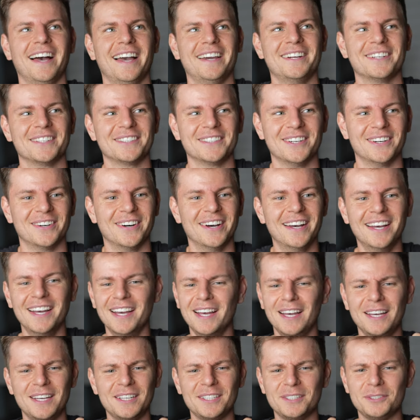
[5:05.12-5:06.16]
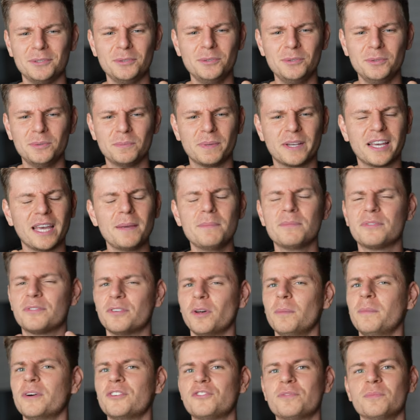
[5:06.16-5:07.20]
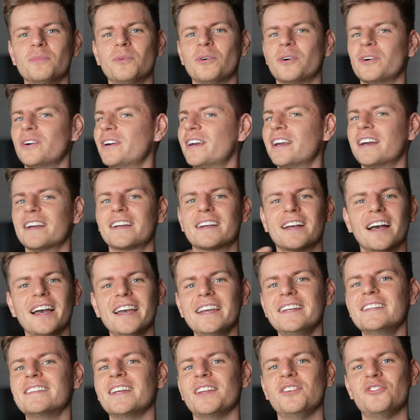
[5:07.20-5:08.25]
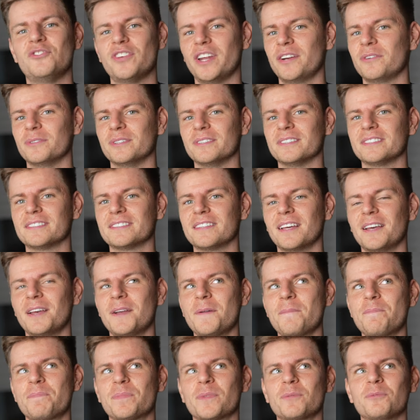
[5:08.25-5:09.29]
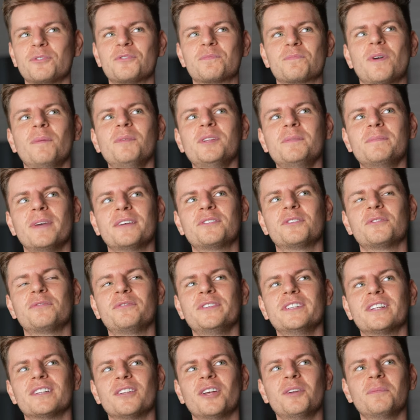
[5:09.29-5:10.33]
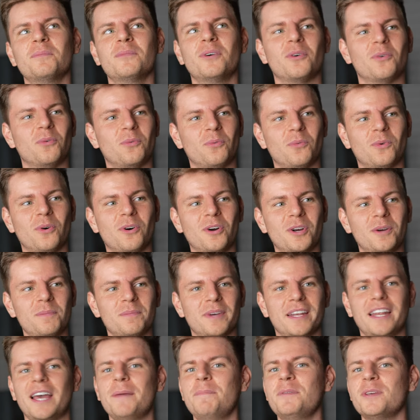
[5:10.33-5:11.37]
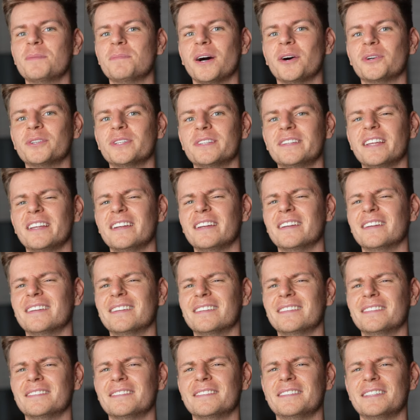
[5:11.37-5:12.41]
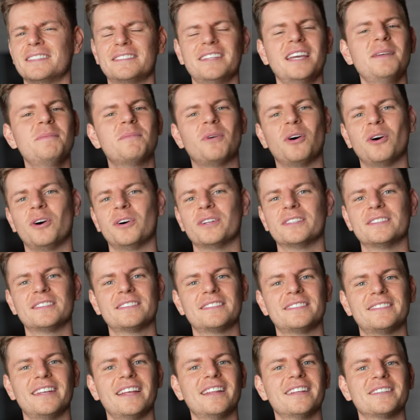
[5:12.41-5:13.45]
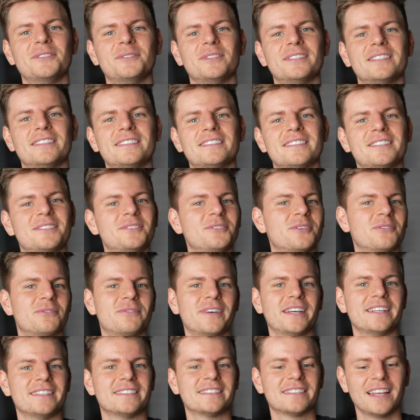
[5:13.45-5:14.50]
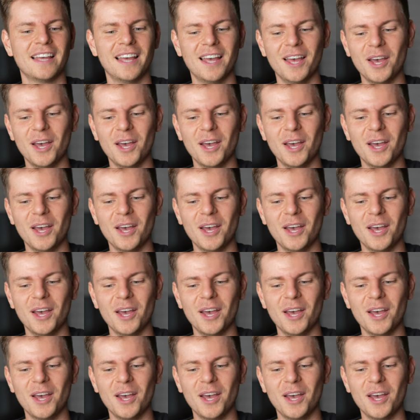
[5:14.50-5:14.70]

I don't know, you became so much more kind and generous which probably makes you feel a lot more warm and happy about it than the same aunt telling you this into your face.